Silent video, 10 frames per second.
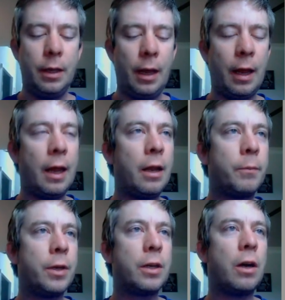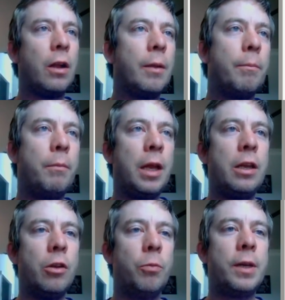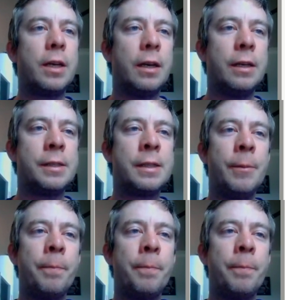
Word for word: And I'm gonna call it Menu because